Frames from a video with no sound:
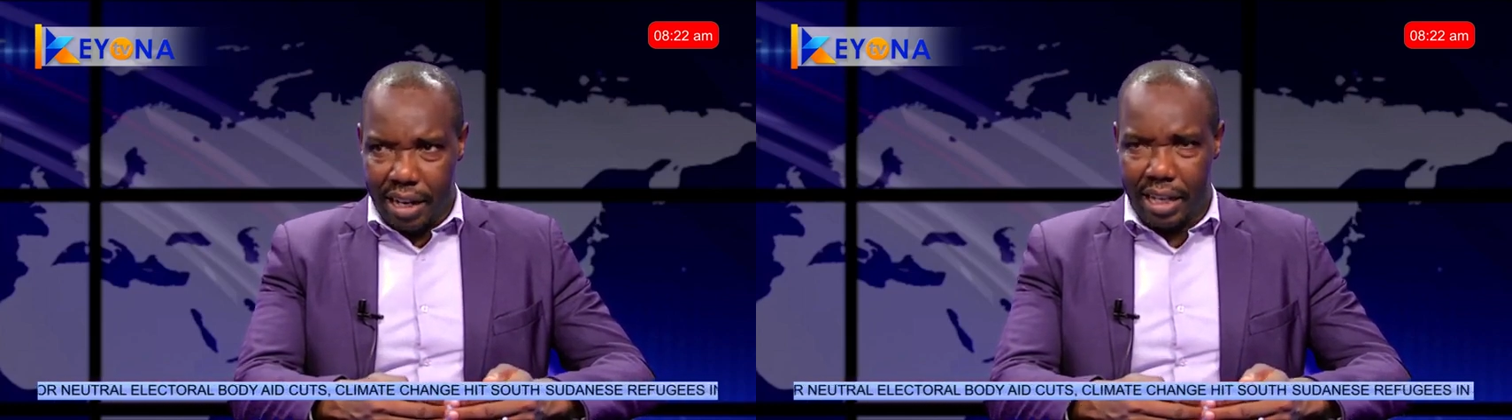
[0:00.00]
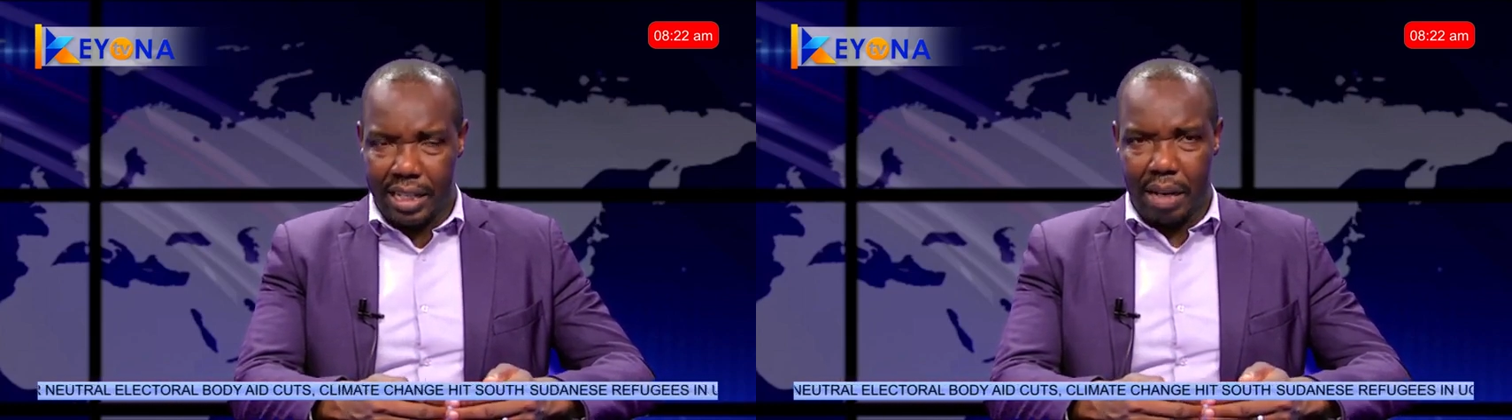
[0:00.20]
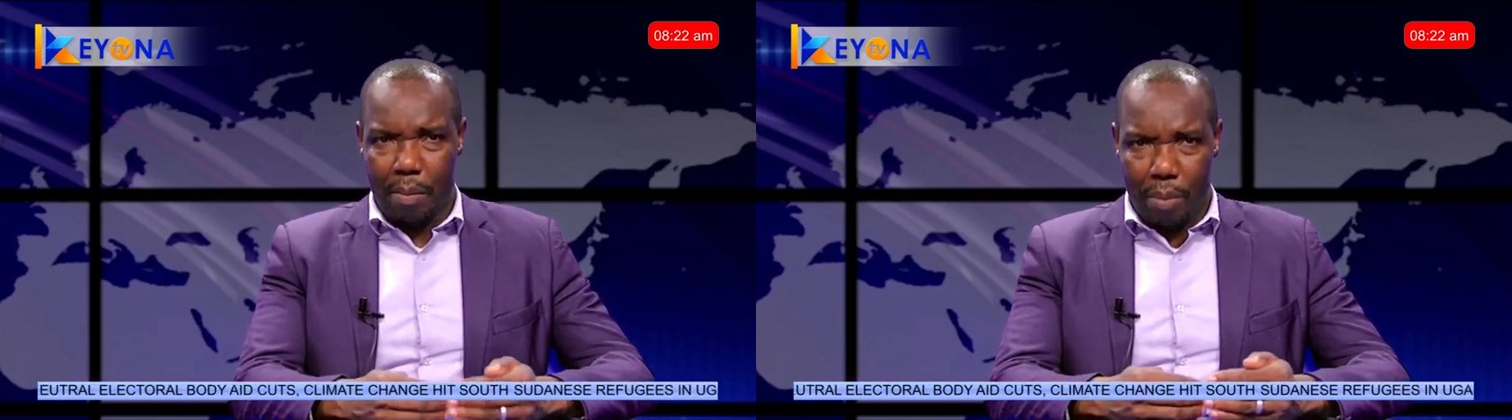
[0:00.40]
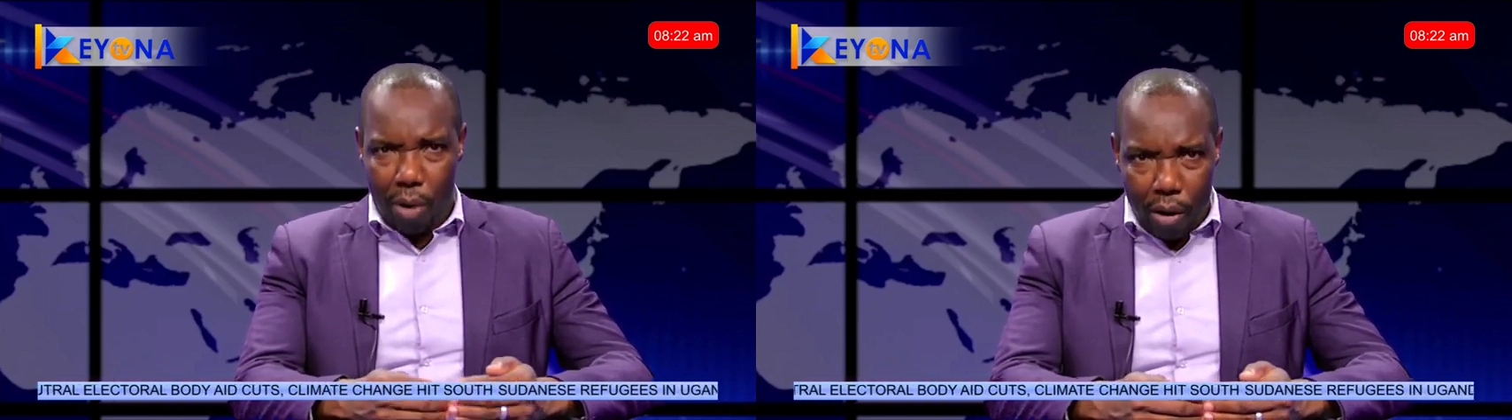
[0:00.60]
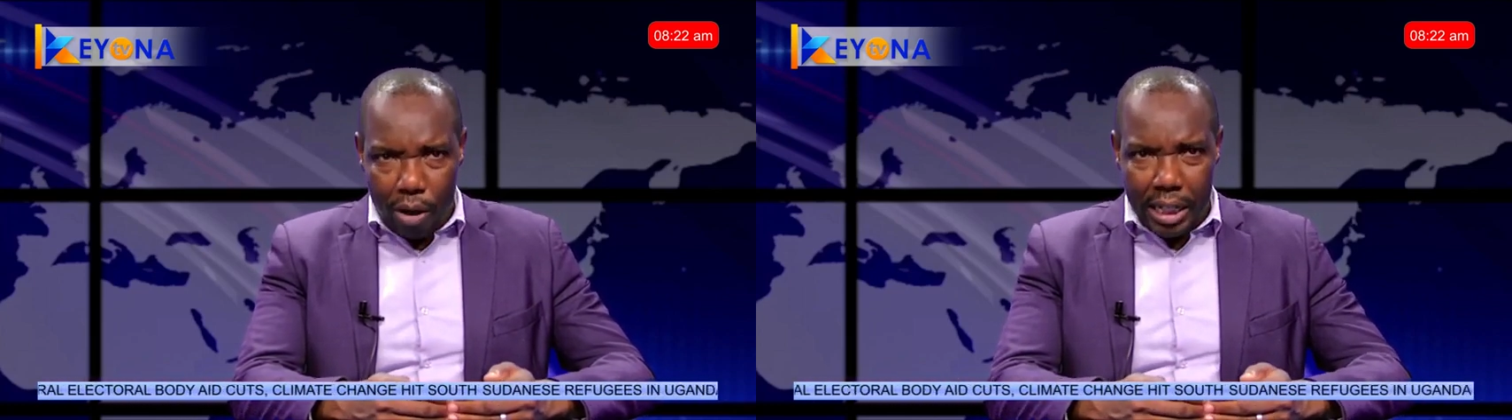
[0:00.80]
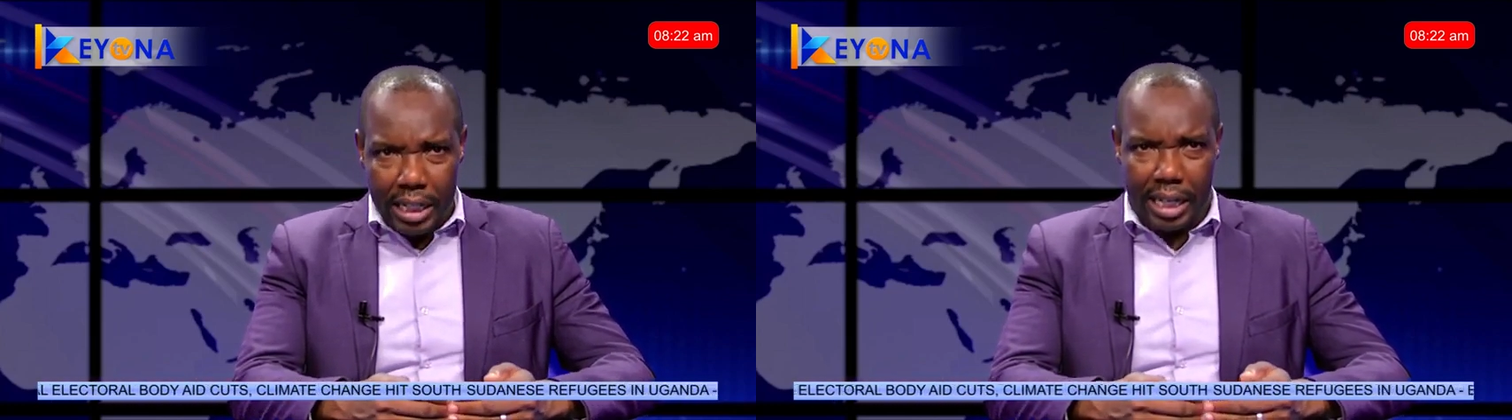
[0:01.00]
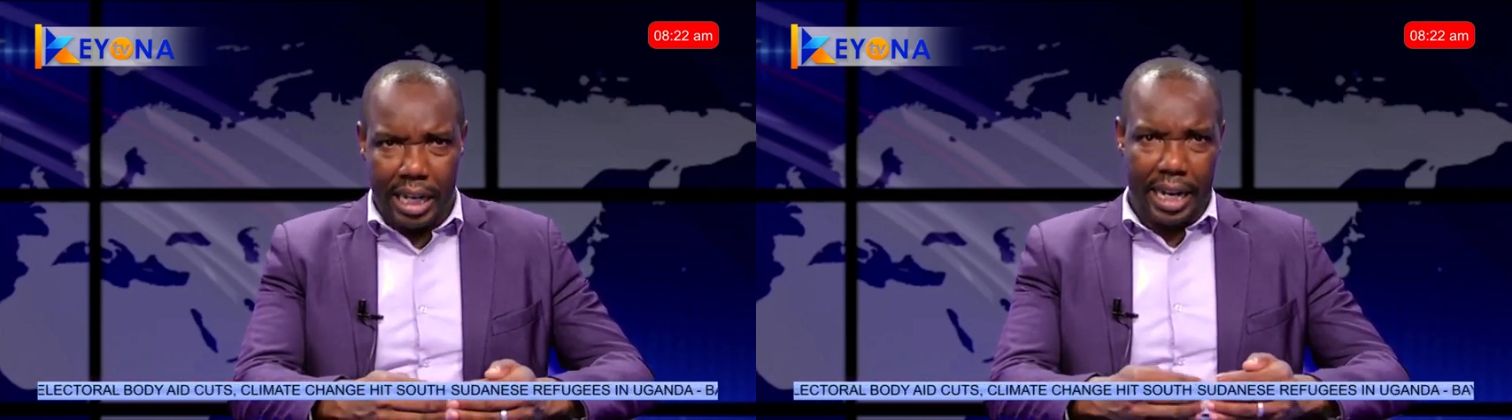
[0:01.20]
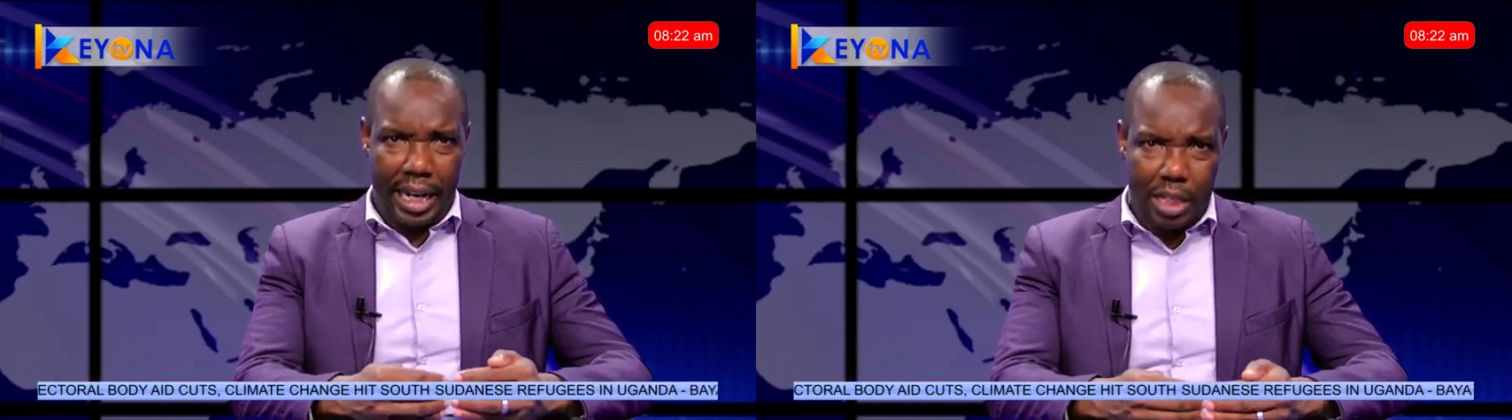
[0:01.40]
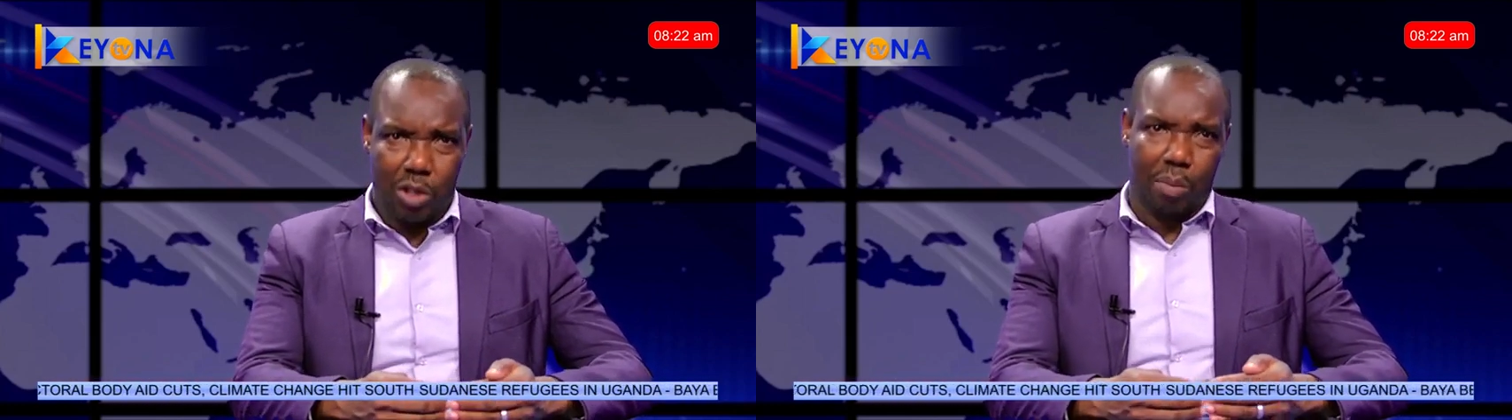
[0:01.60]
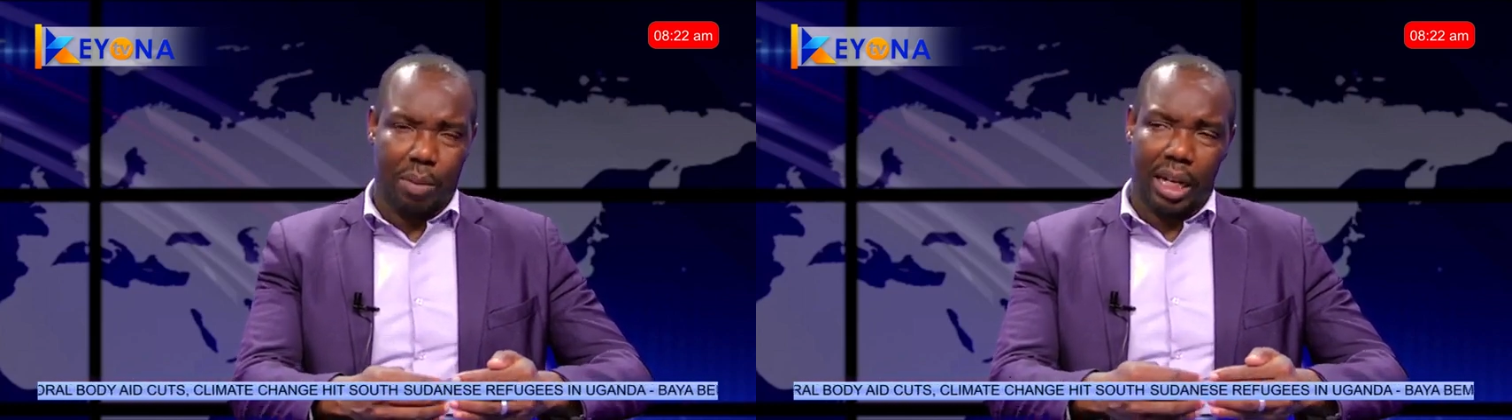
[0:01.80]
At some point, there has
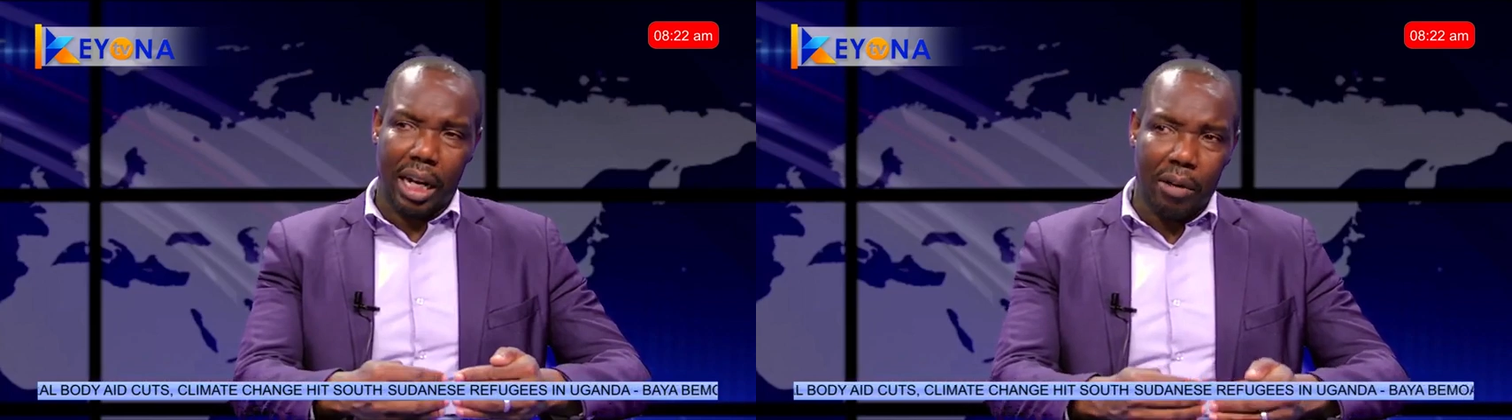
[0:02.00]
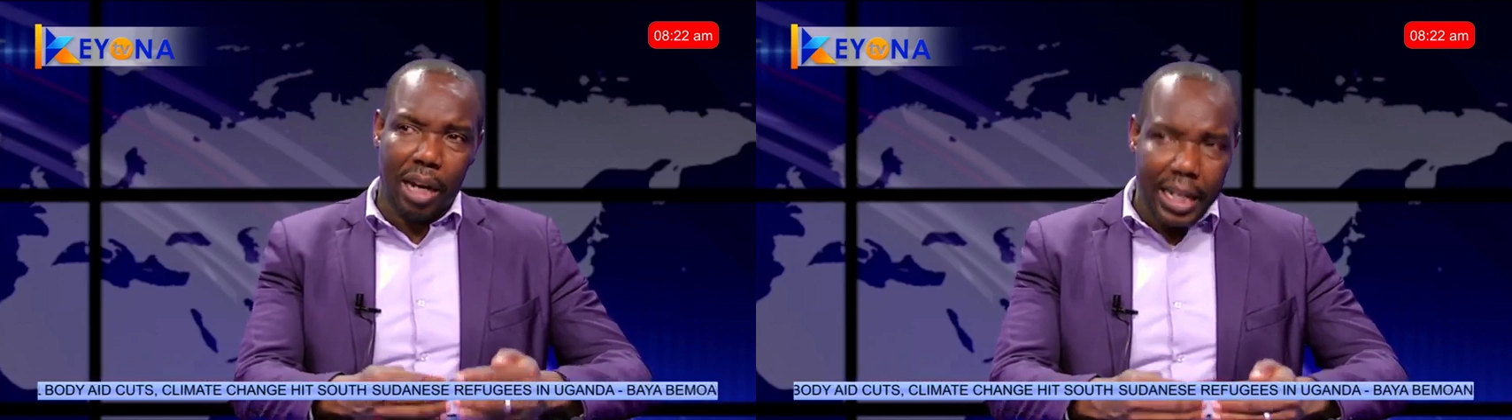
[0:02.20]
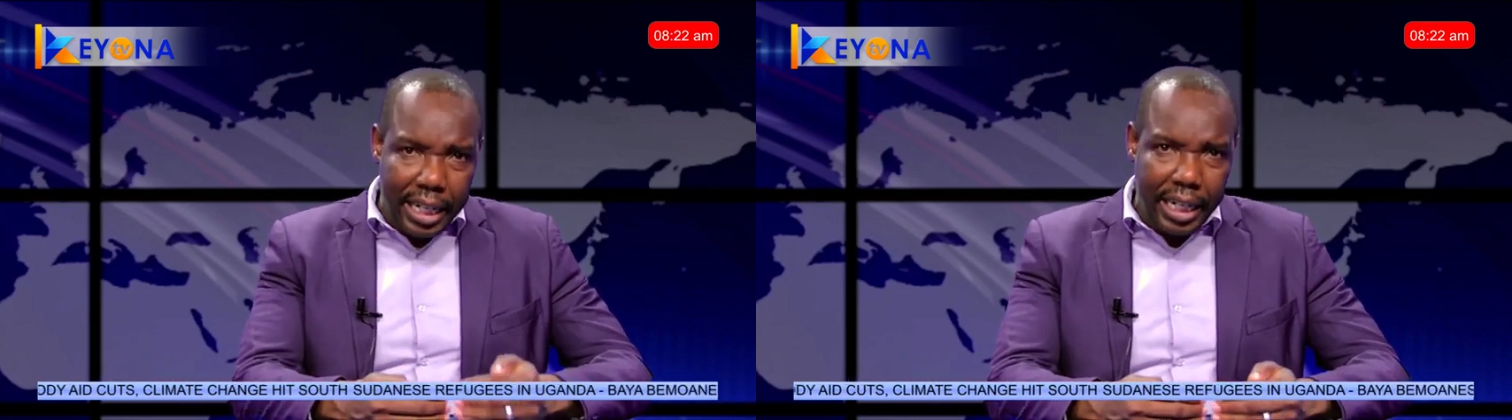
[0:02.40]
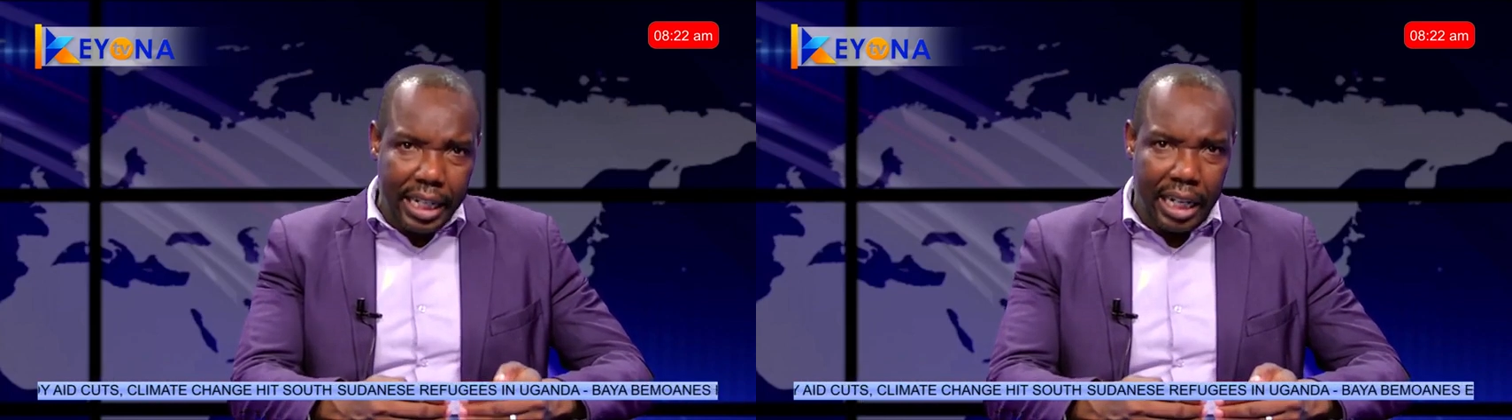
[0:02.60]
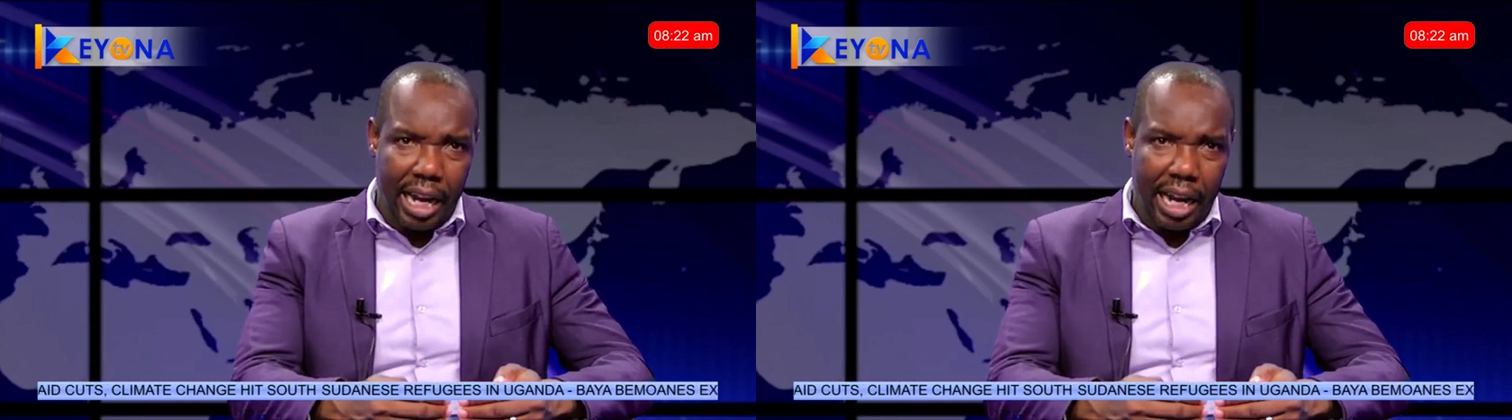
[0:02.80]
to be regulation,